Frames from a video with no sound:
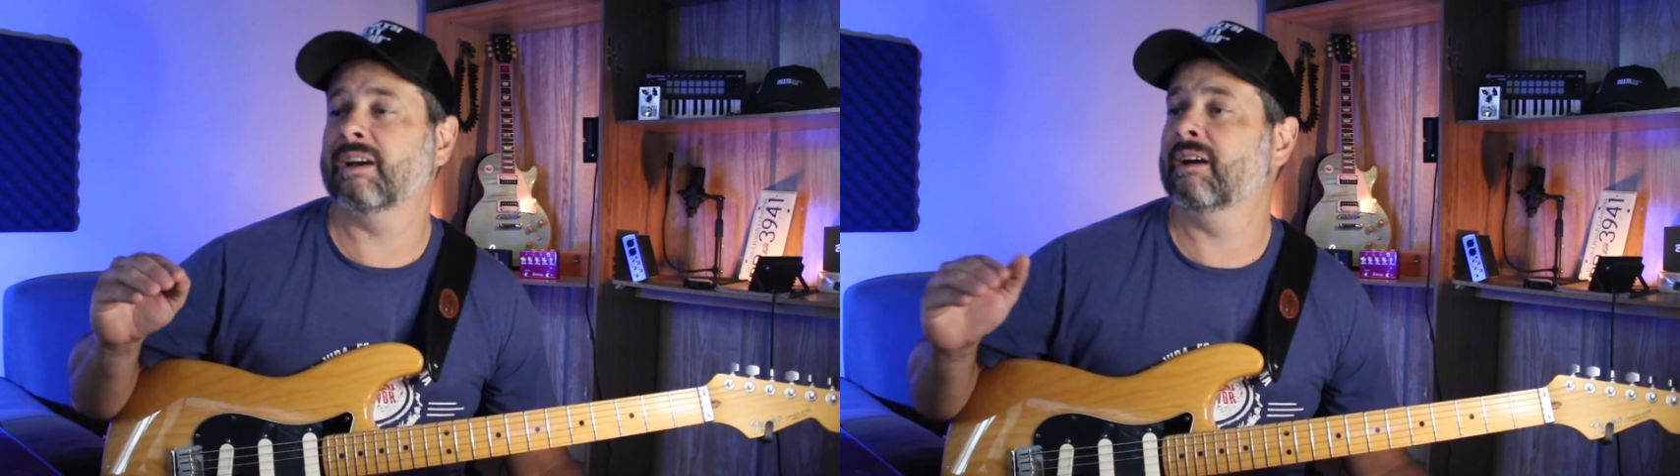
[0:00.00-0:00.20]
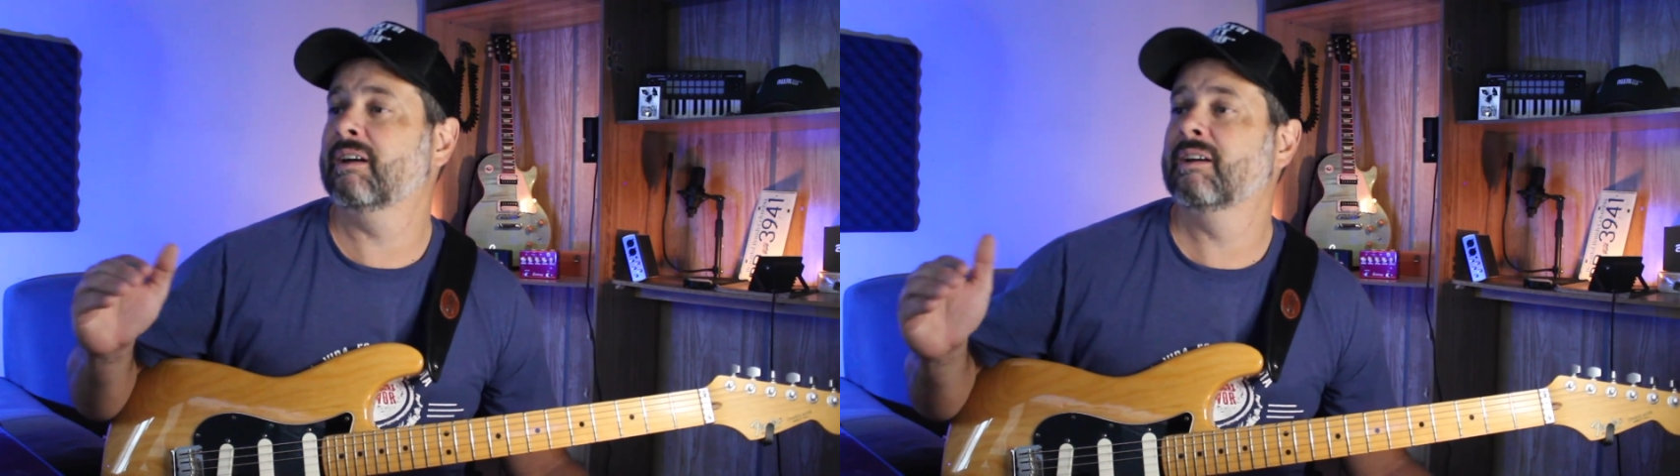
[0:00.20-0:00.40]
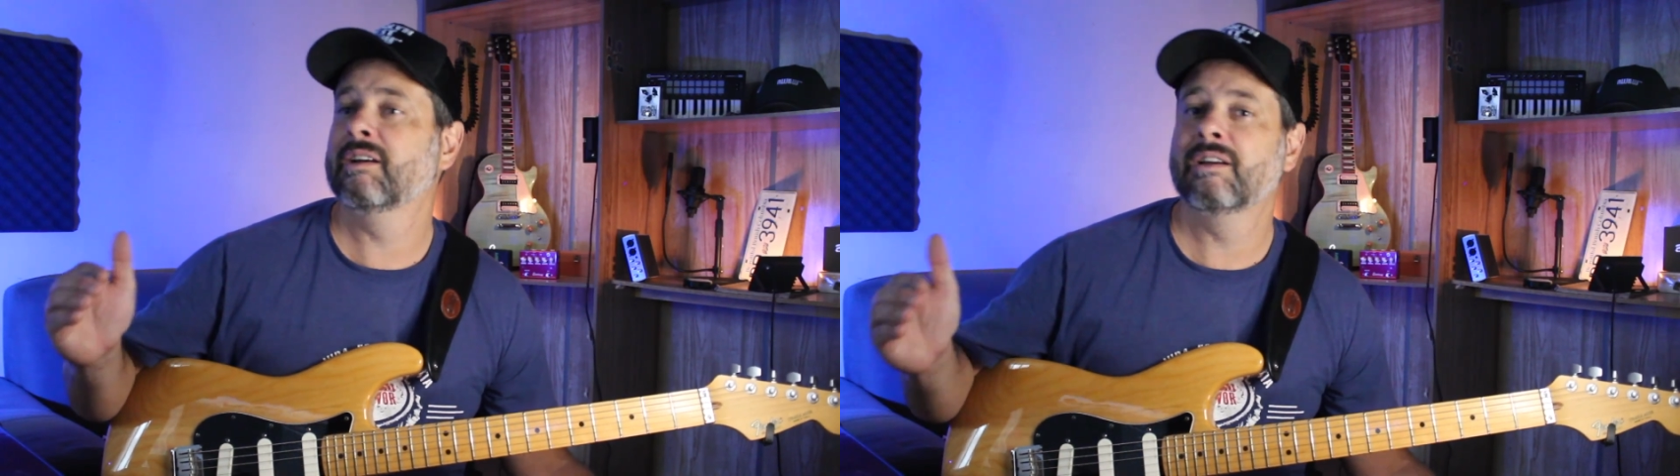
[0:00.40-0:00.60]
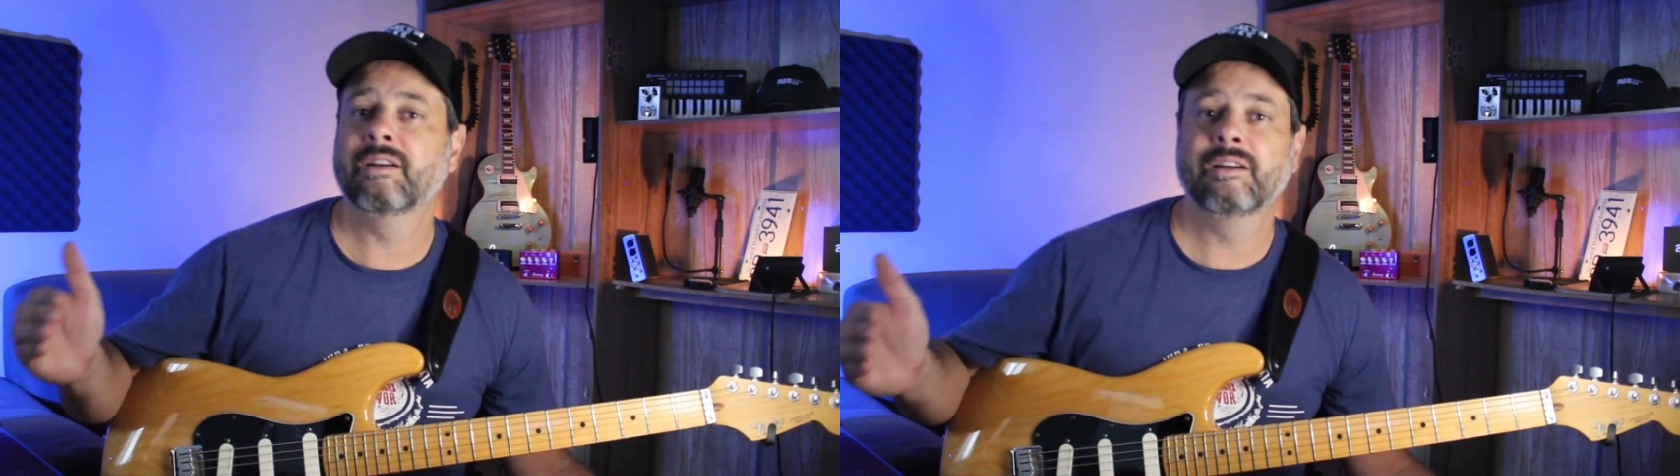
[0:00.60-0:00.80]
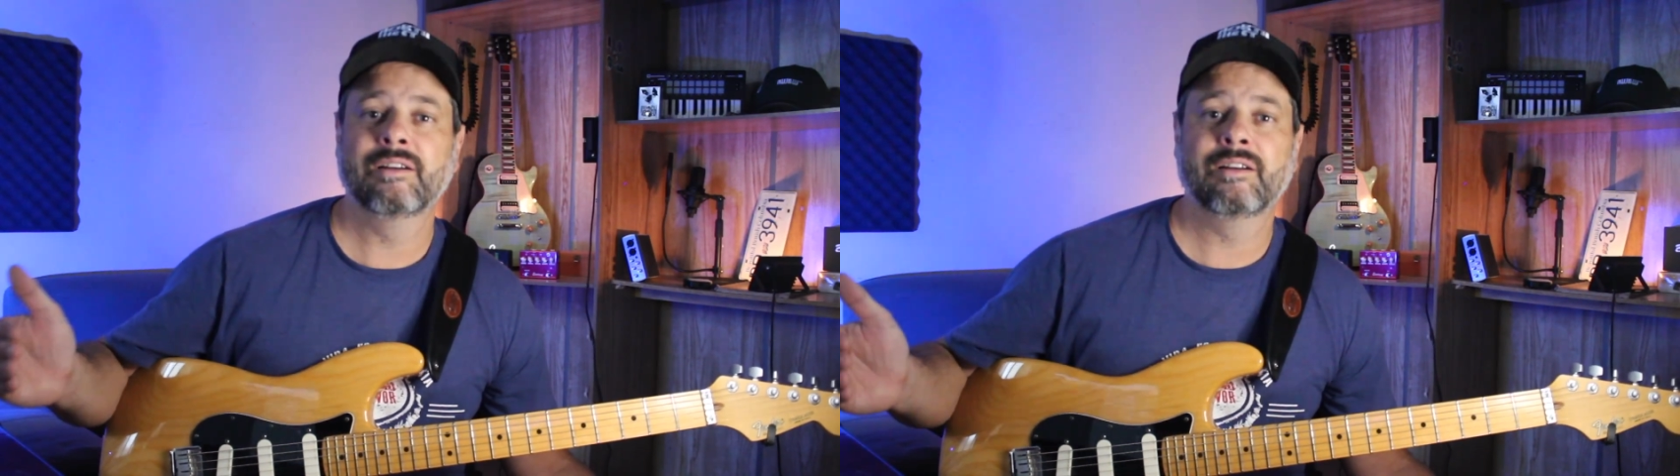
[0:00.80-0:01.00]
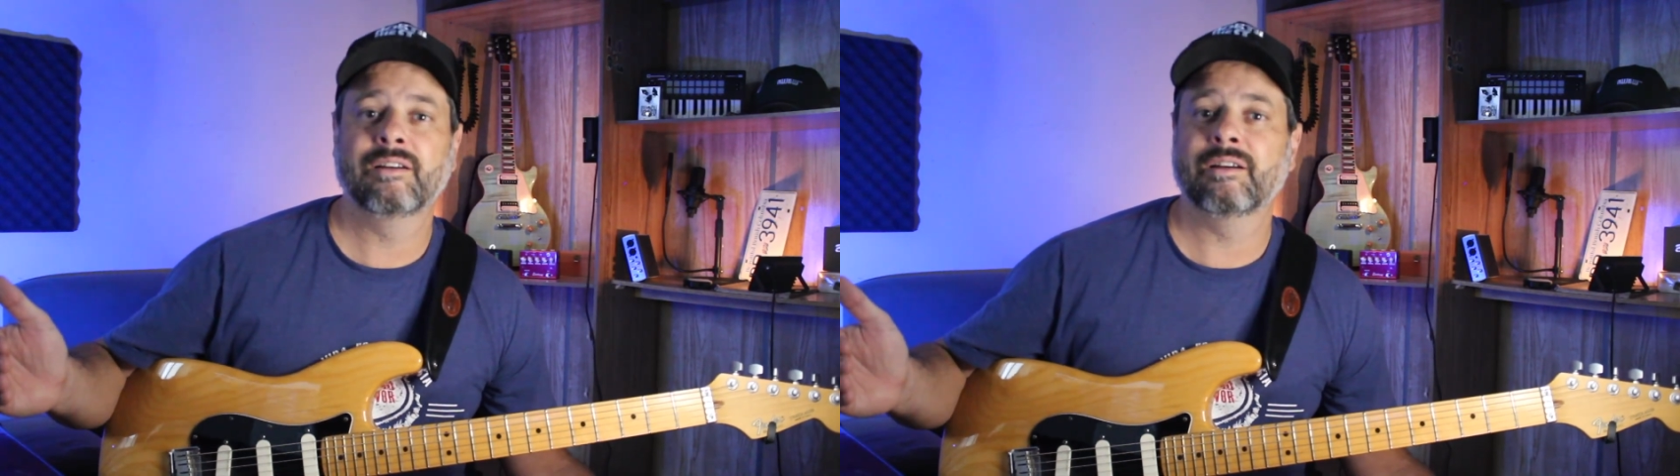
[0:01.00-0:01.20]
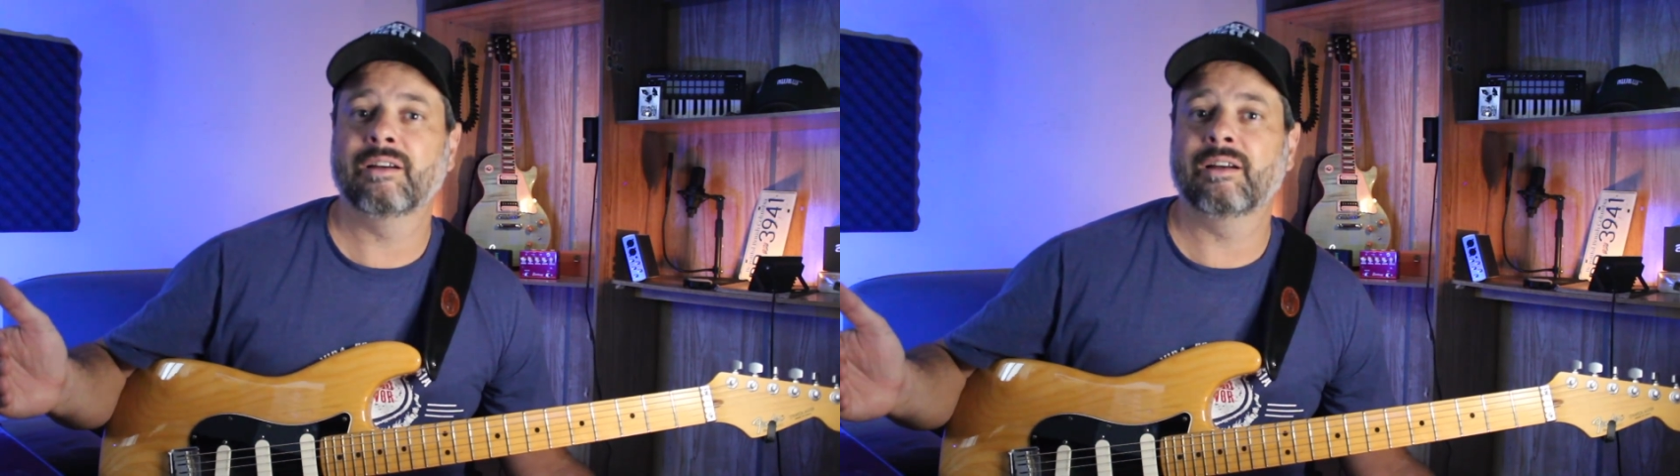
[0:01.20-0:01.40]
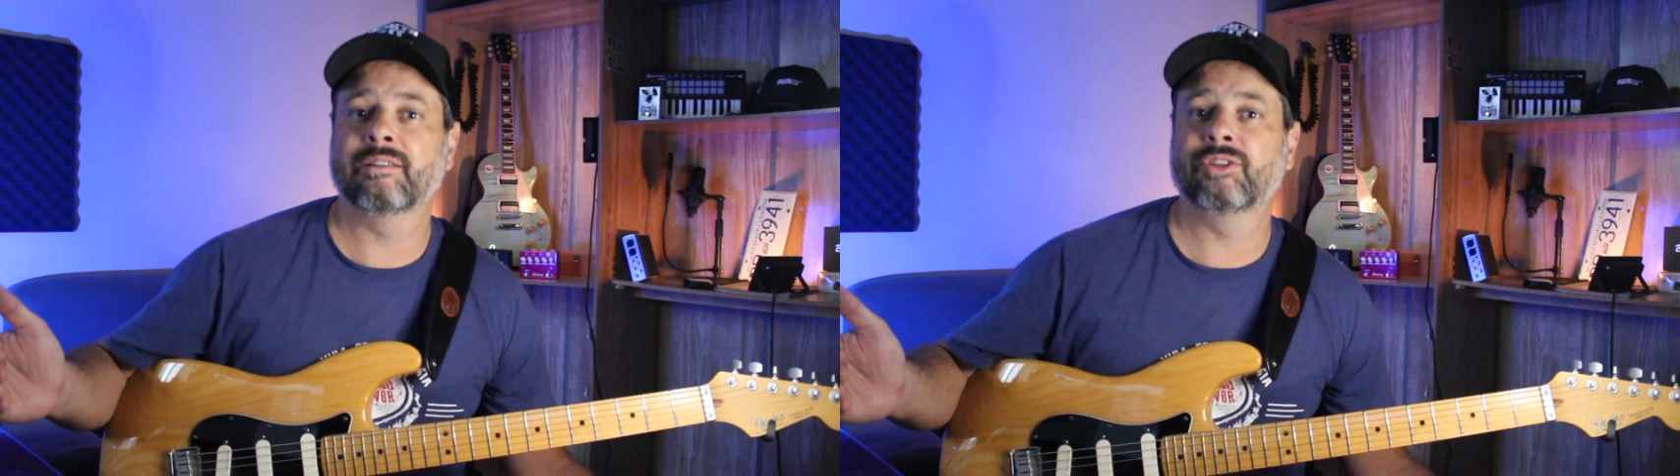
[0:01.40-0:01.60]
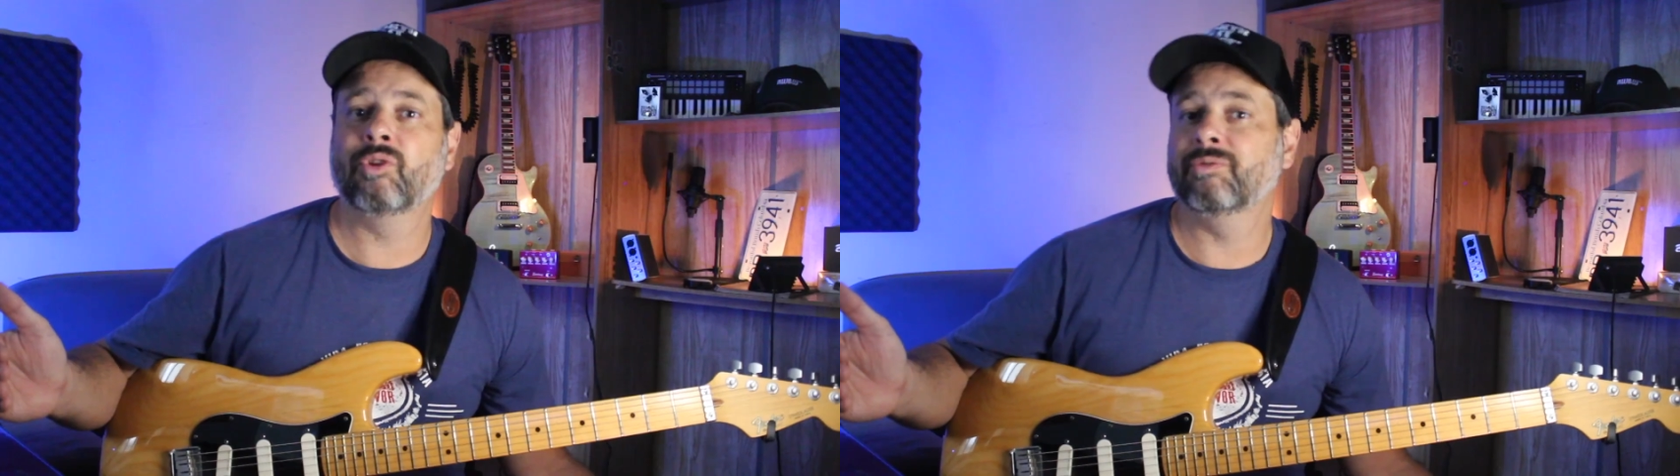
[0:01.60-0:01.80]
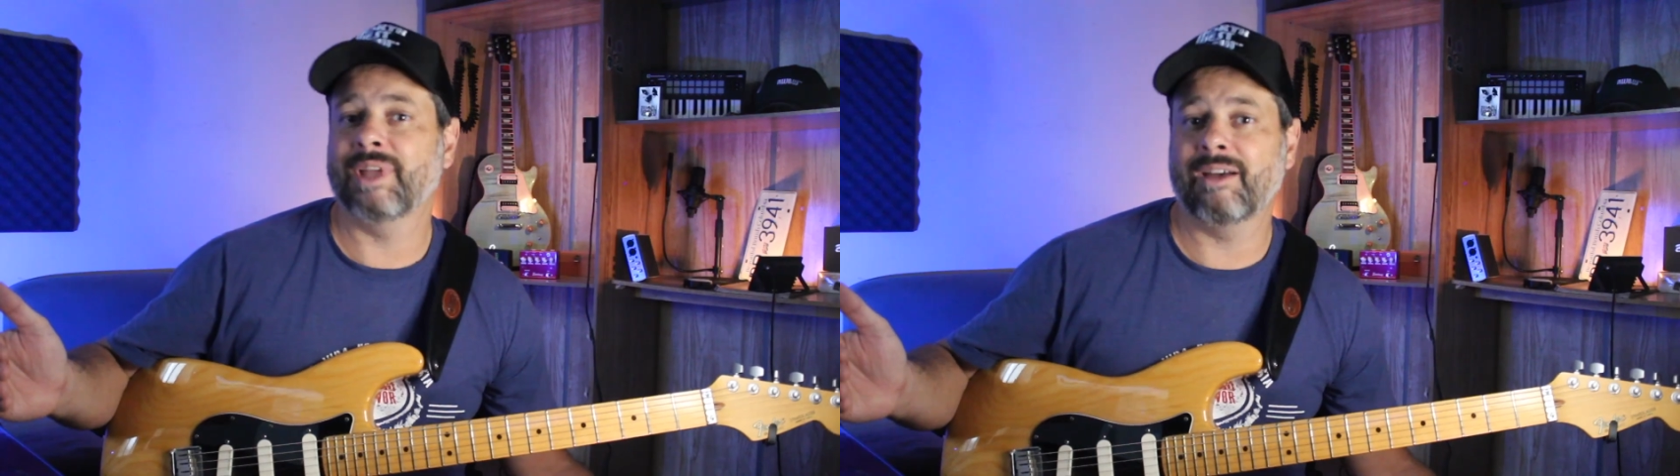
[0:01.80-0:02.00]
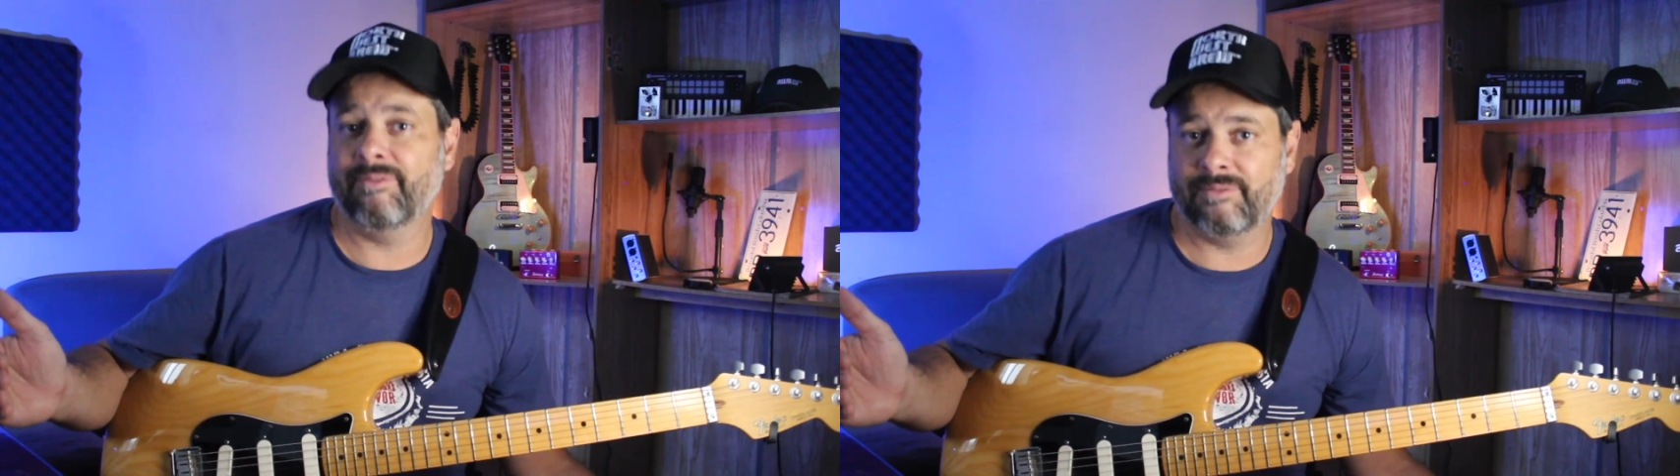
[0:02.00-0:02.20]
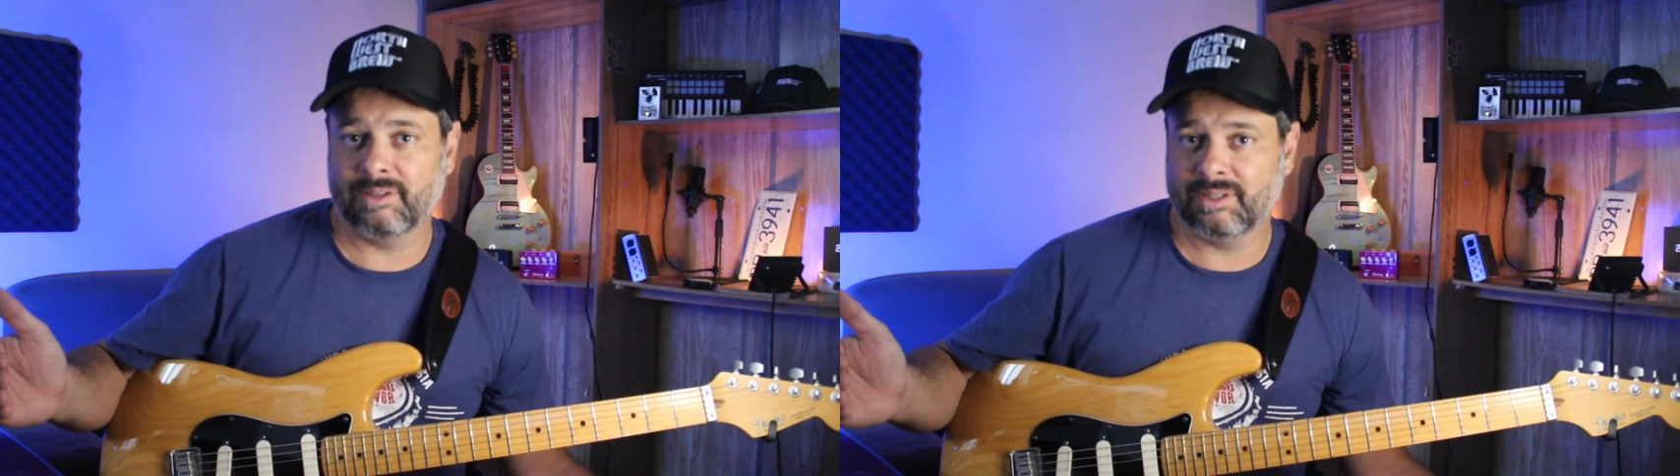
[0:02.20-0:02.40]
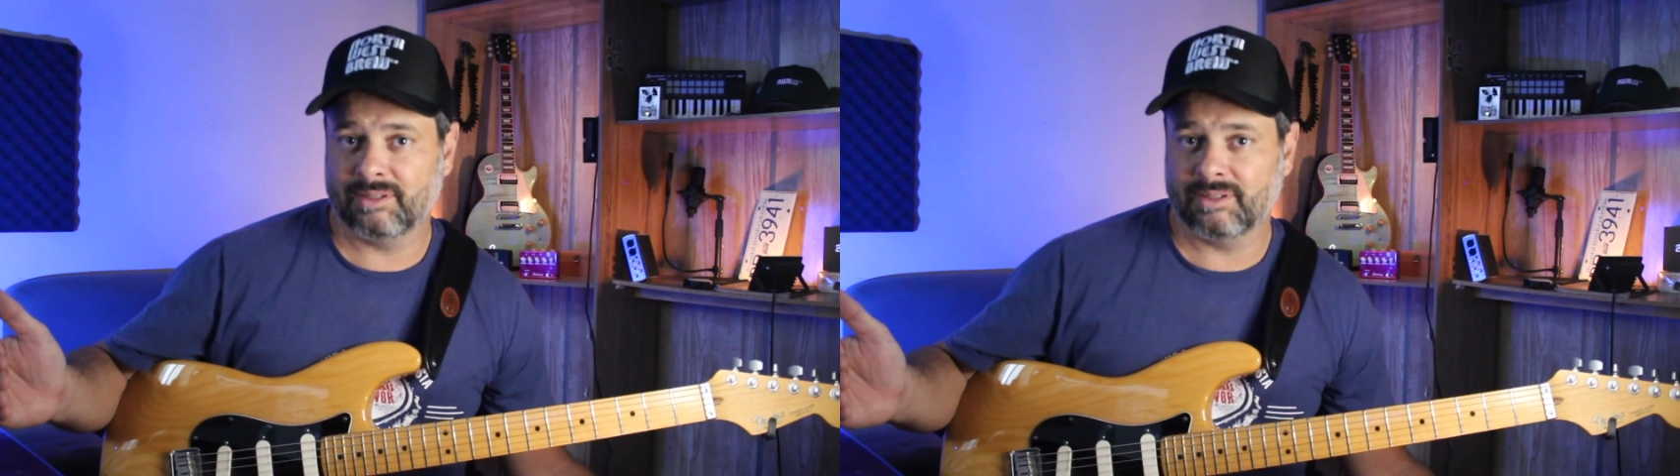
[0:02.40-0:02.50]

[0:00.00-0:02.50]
a tone deaf